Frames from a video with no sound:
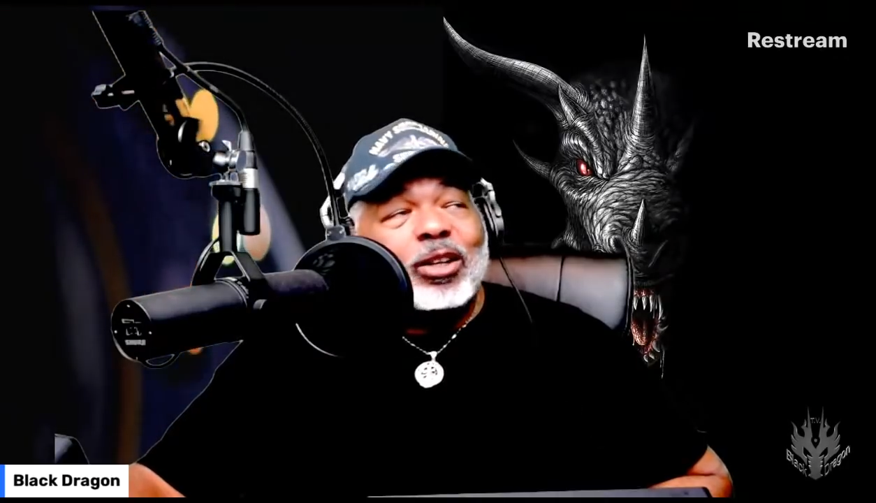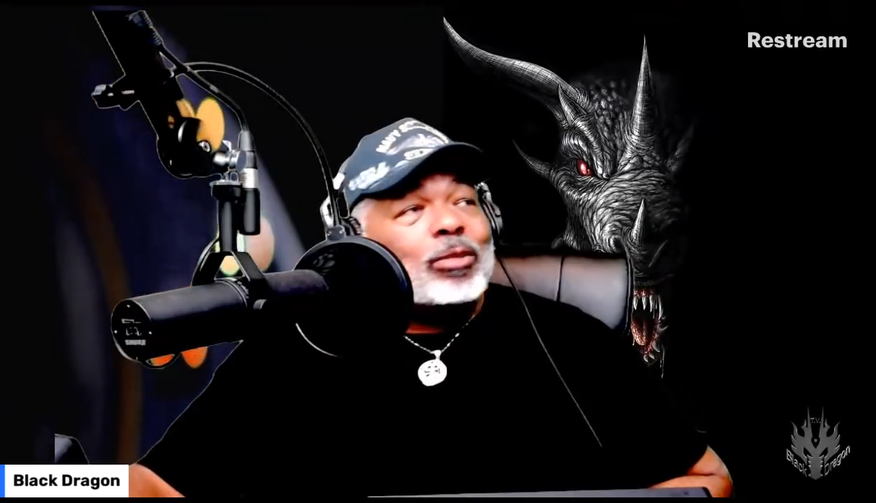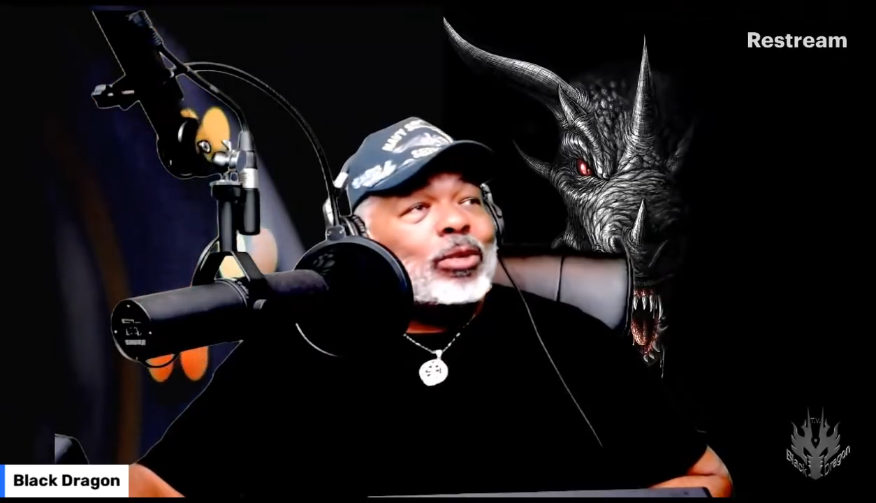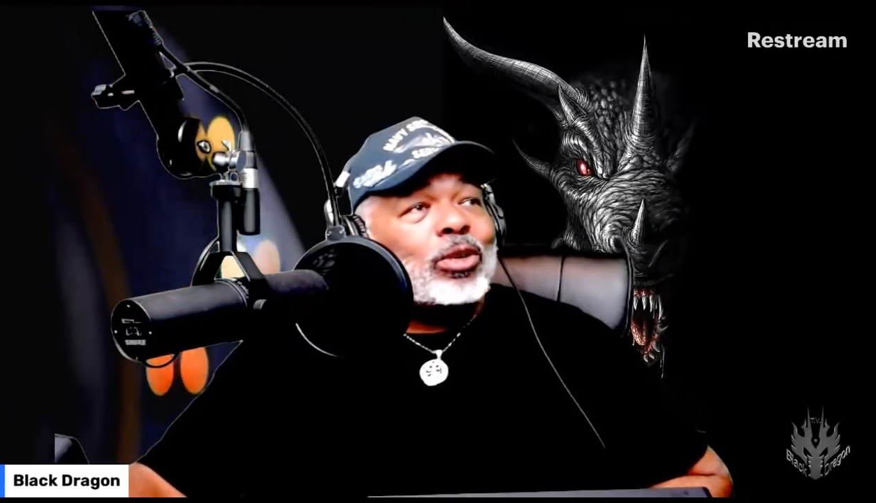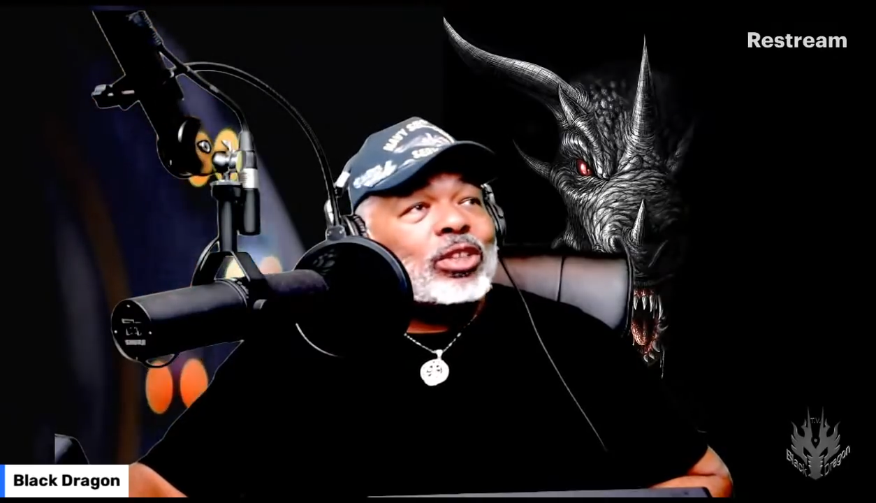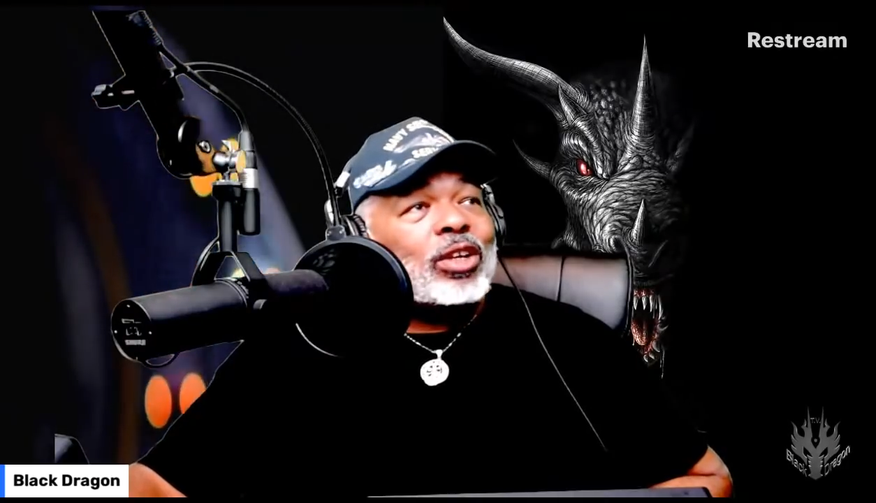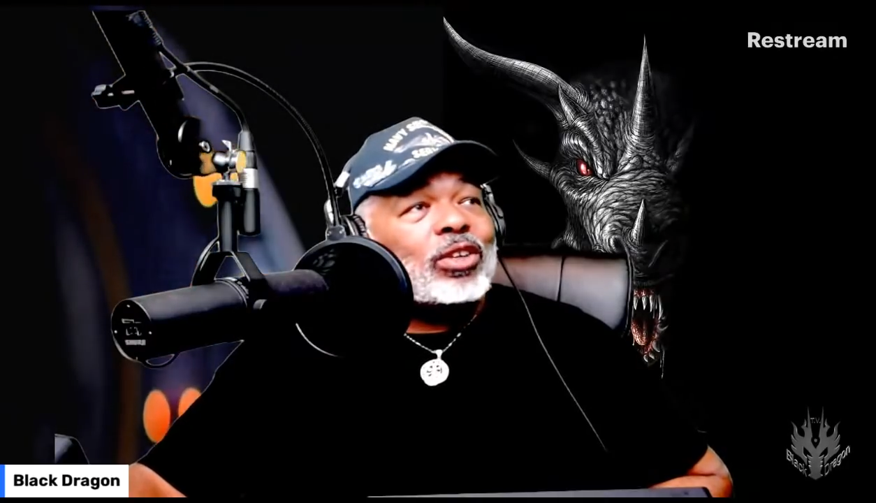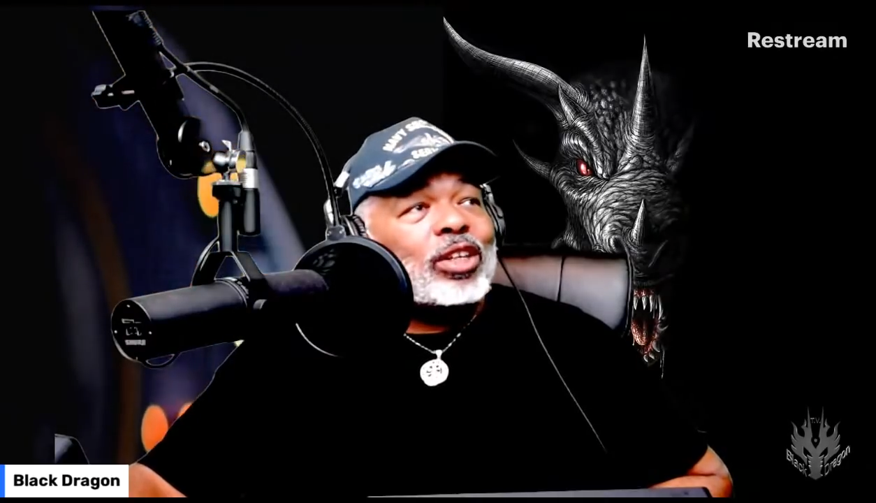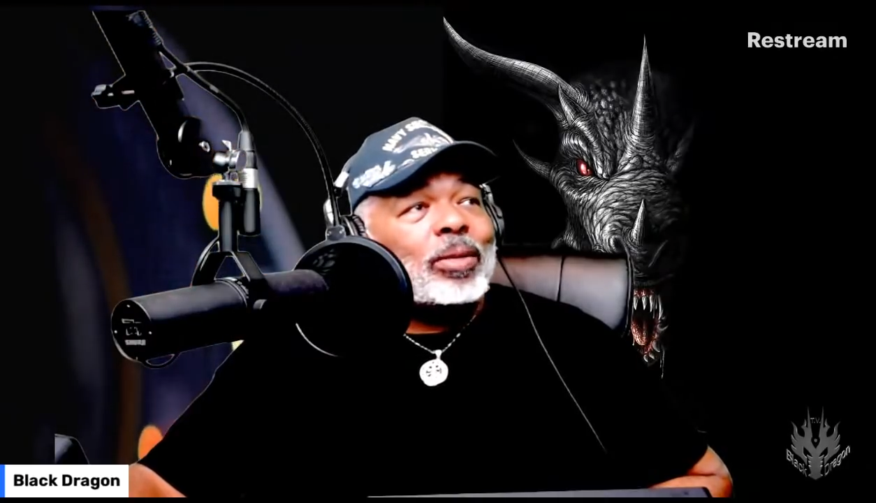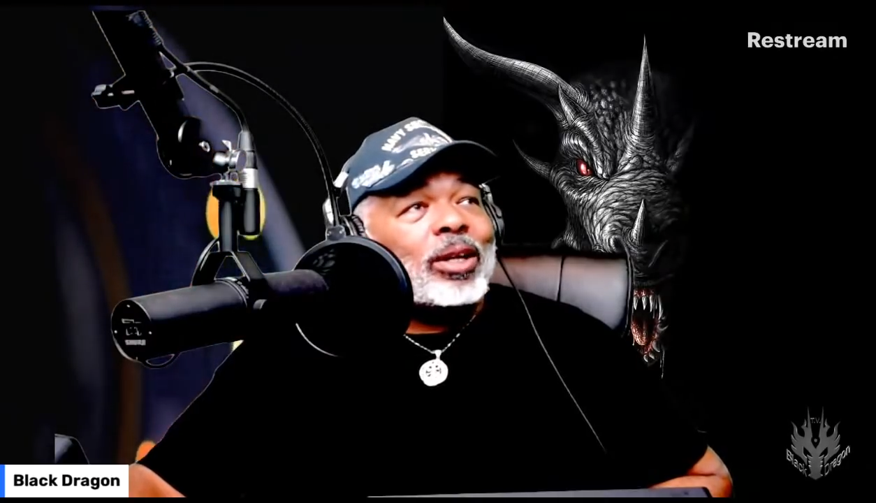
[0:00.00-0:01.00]
motorcycle
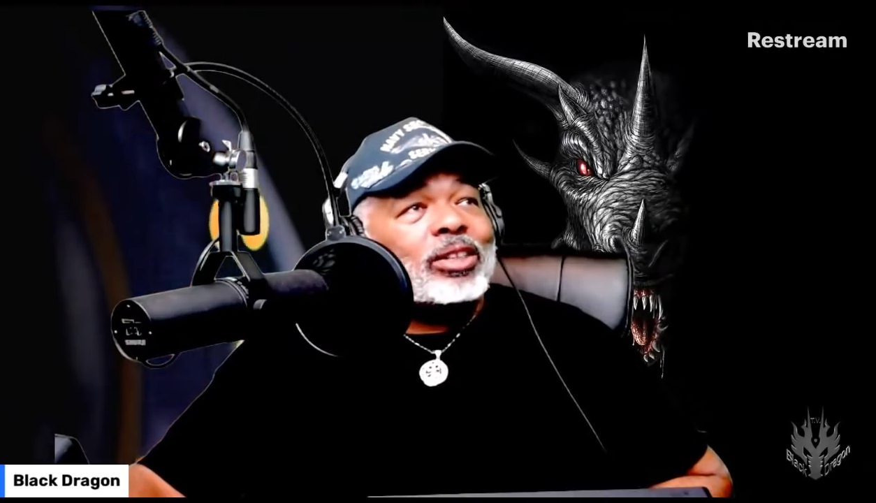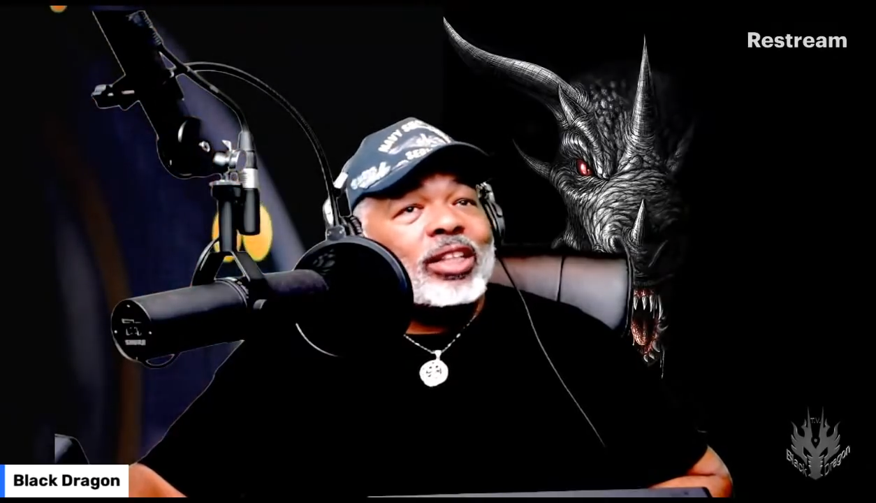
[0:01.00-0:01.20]
clubhouse